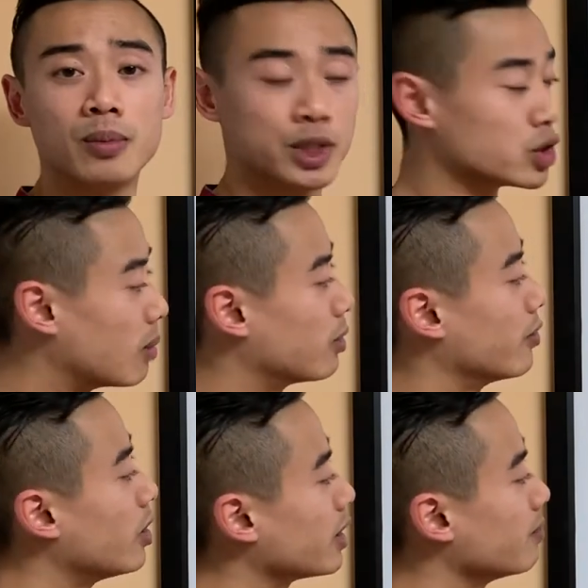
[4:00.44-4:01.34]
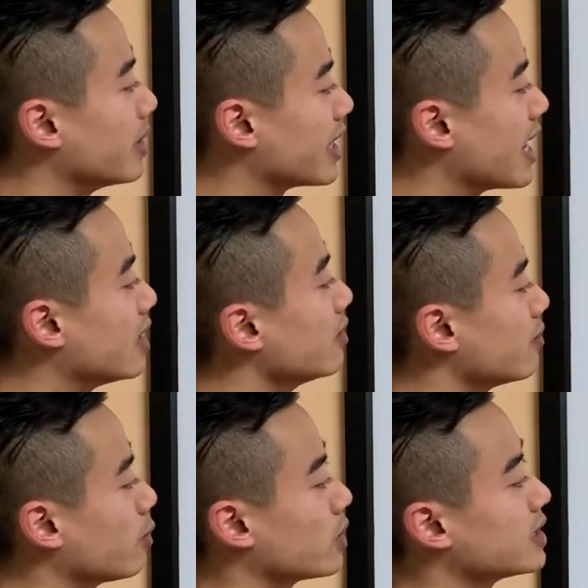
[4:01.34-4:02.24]
we drop our volume, again,
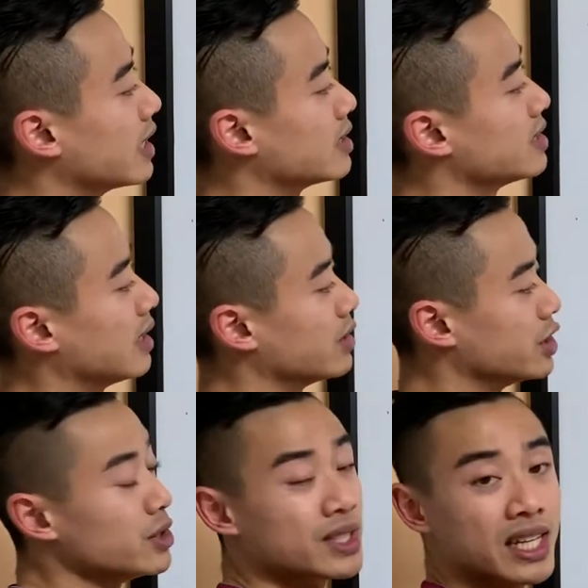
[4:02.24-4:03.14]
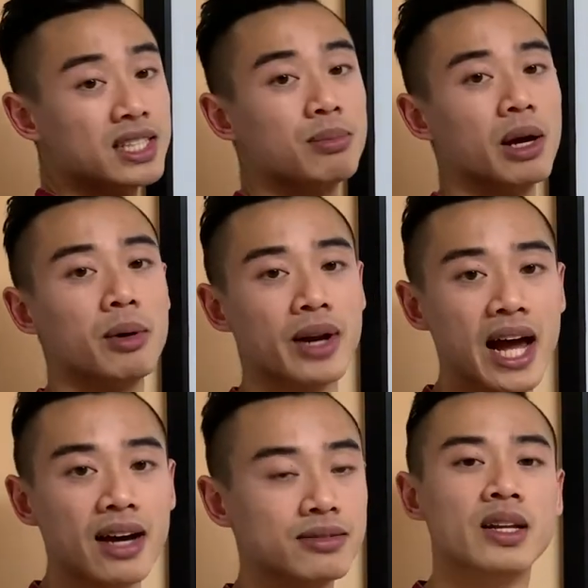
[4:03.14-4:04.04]
four sets down to two sets by about
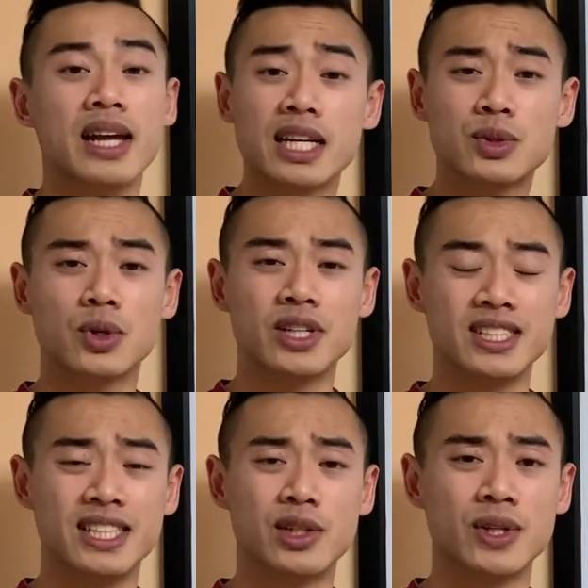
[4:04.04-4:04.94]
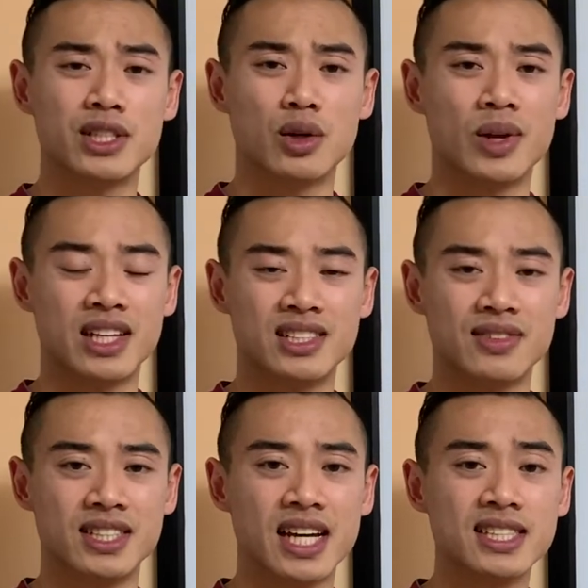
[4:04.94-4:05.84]
half. Next, we're gonna decrease our relative
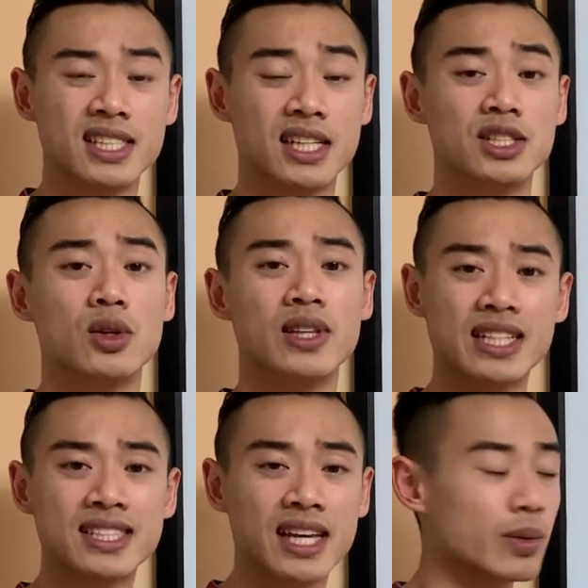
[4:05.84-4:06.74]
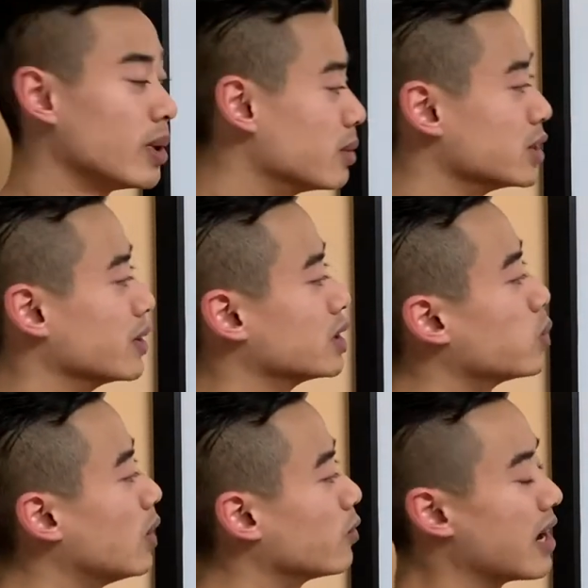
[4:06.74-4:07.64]
intensity. So let's say we were doing
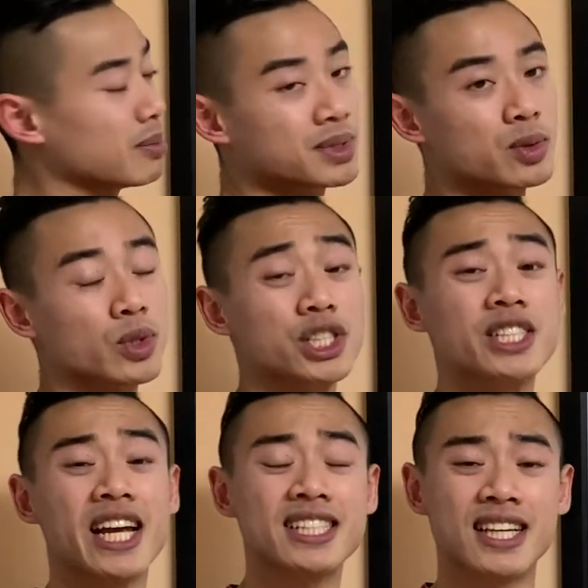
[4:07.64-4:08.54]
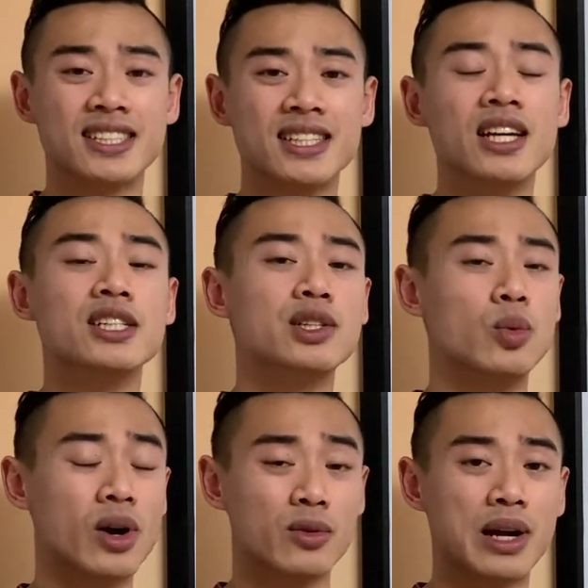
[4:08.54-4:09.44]
12 reps, which takes us to
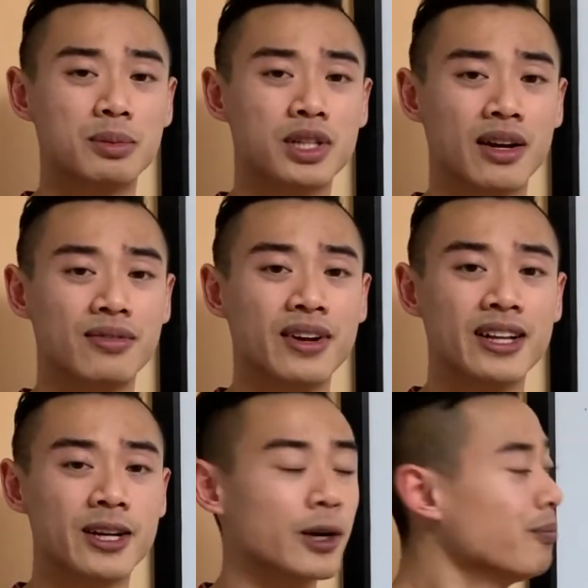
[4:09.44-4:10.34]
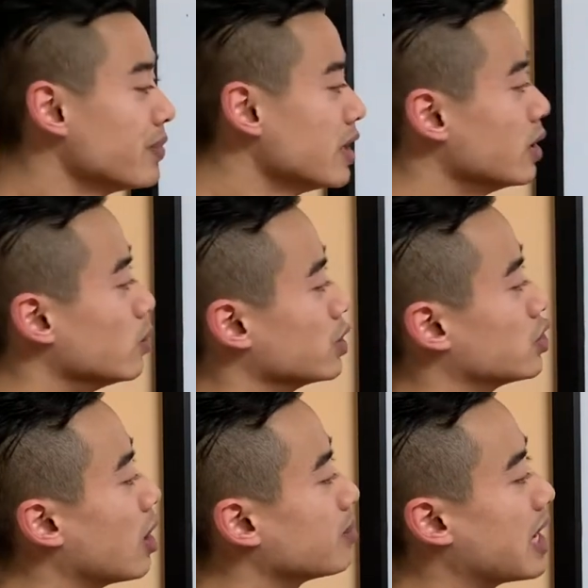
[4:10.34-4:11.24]
one rep shy of failure. We'll
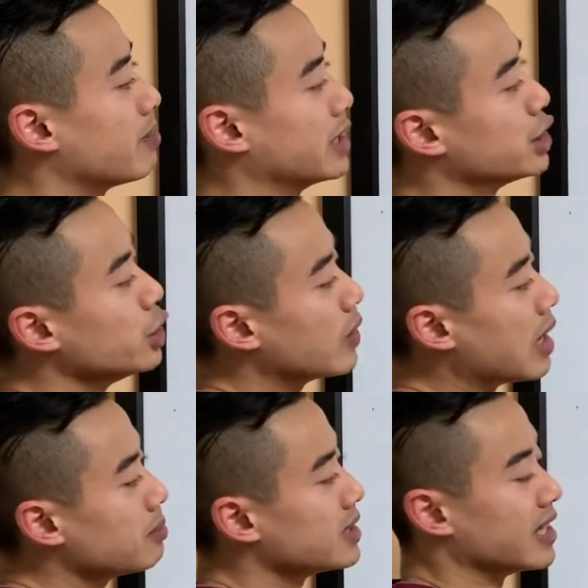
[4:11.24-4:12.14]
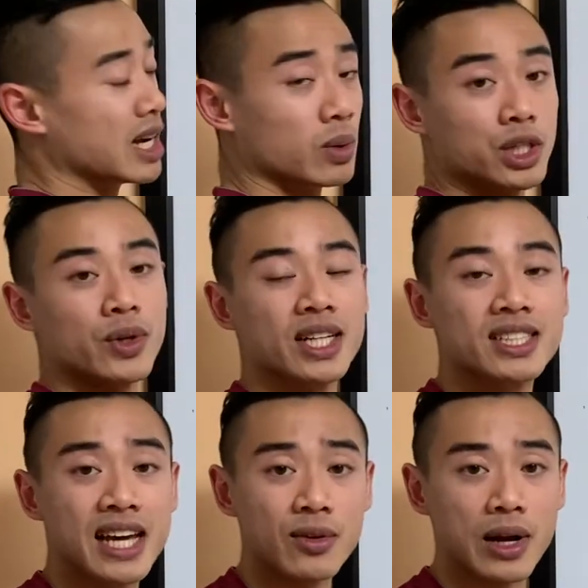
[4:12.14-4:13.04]
drop that by two reps, and now we're doing
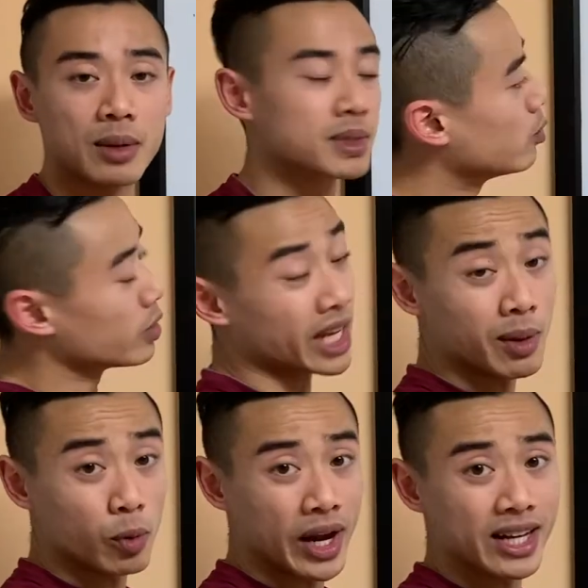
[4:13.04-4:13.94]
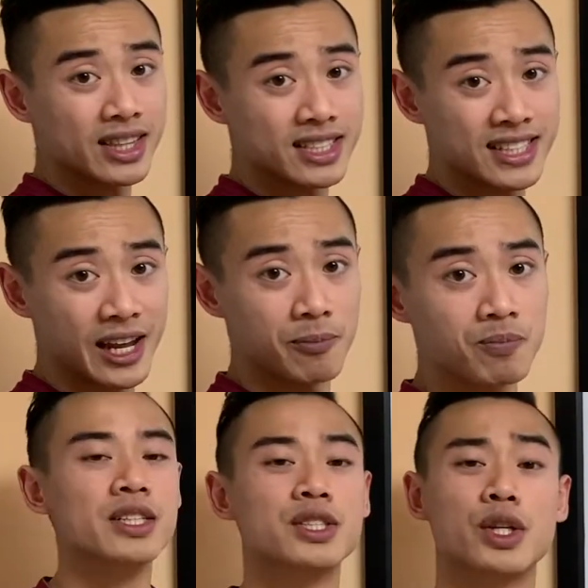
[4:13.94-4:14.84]
10 reps. We'll keep weight the same.
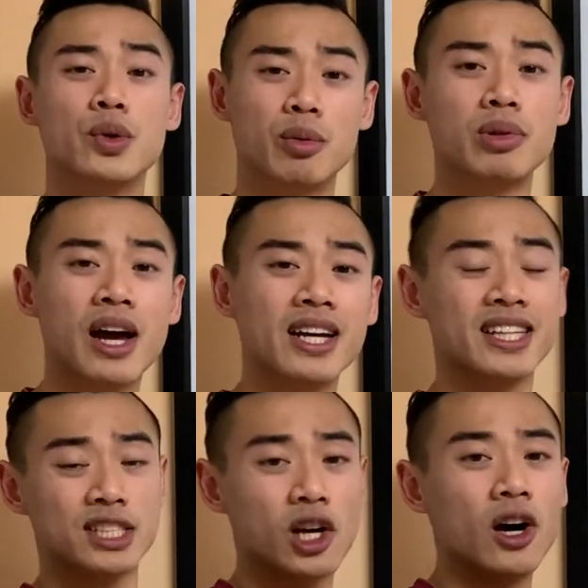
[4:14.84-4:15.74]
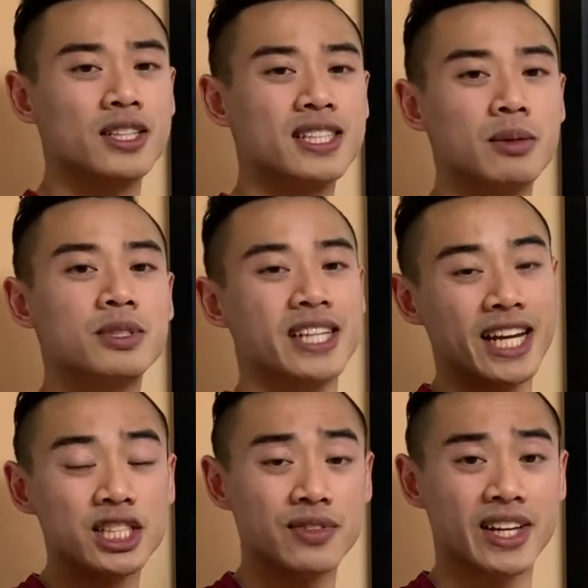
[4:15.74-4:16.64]
So you would apply these concepts to
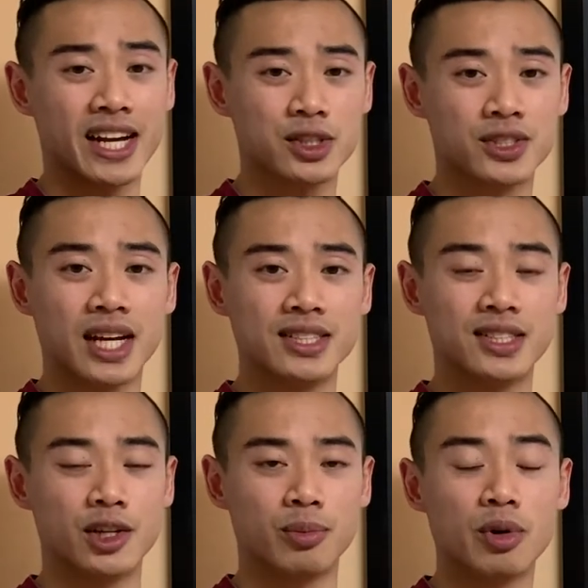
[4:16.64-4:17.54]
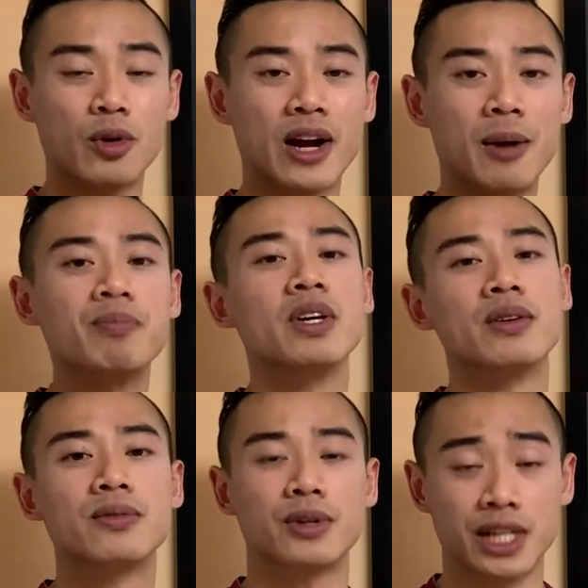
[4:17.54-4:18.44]
each of the exercises in your program
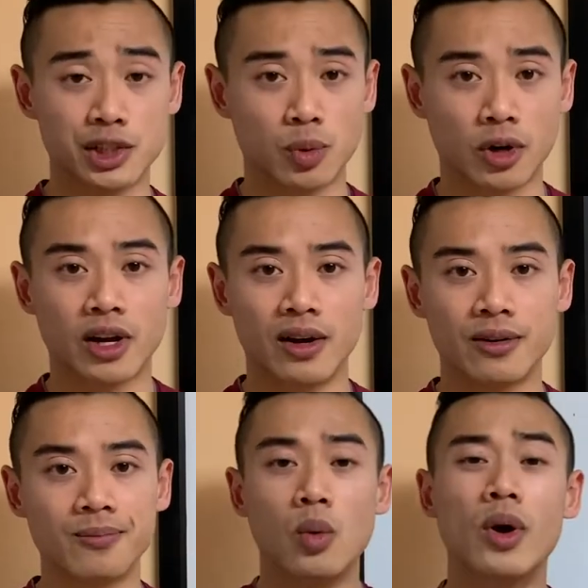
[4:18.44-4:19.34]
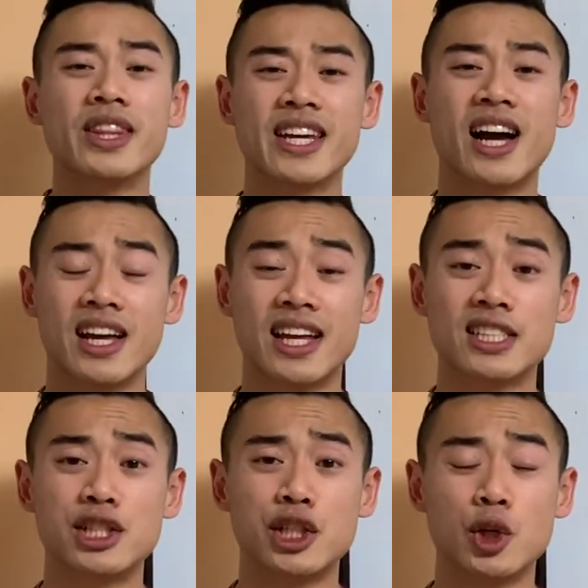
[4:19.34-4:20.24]
for each workout. One thing I like
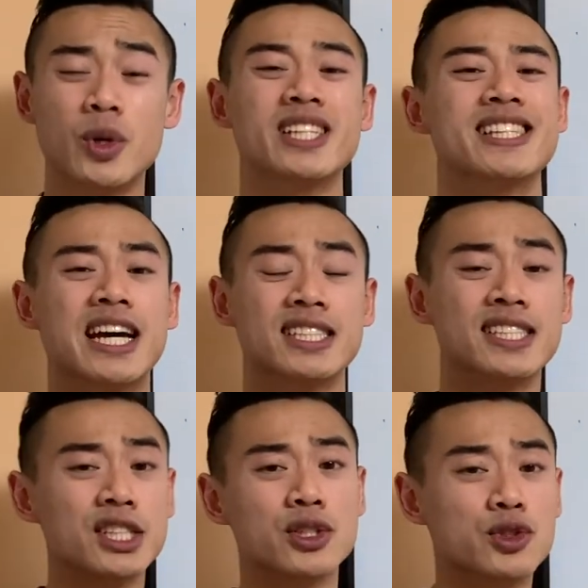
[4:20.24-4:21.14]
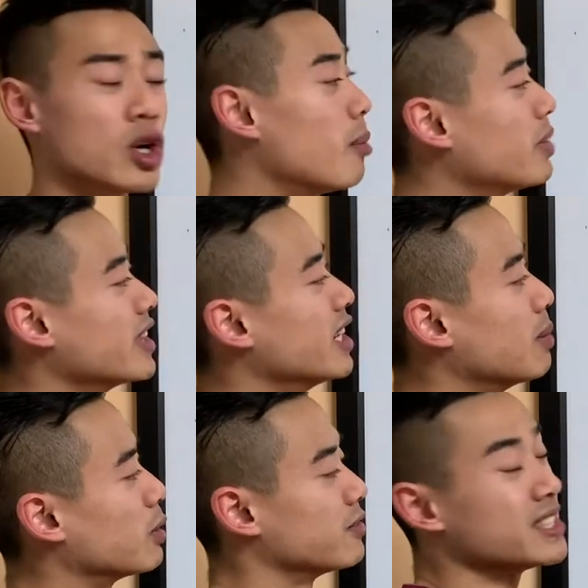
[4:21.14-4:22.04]
to do is that since you're dropping the
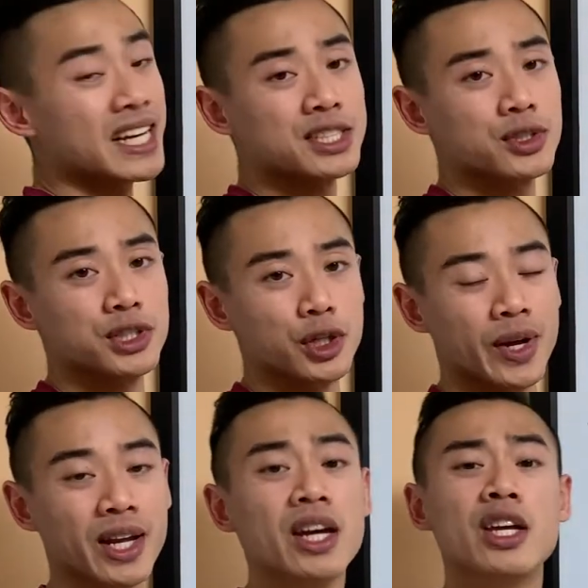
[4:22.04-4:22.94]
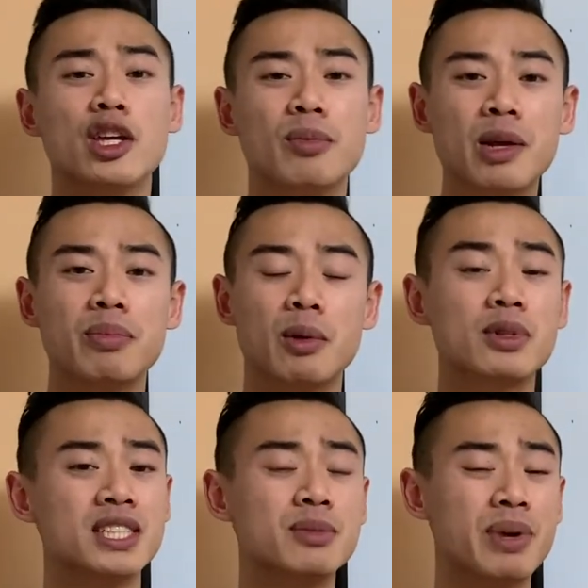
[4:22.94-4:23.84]
number of sets you're doing, you might be able
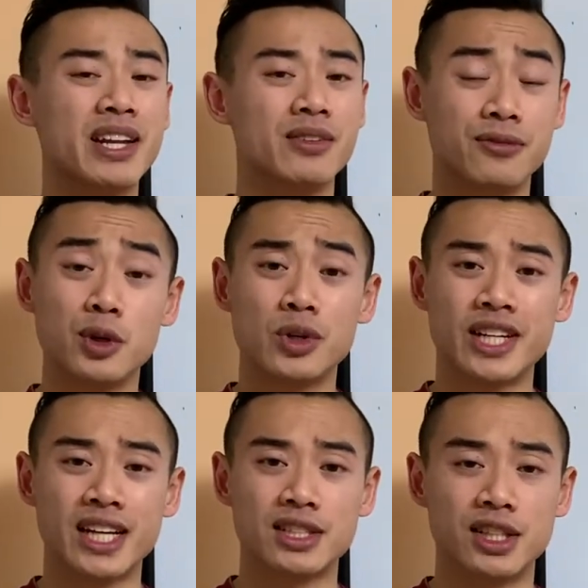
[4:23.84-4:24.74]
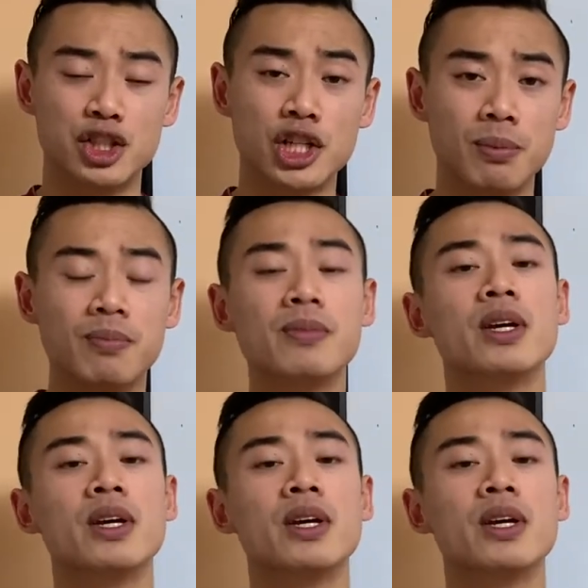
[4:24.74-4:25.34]
to spend fewer days in the gym.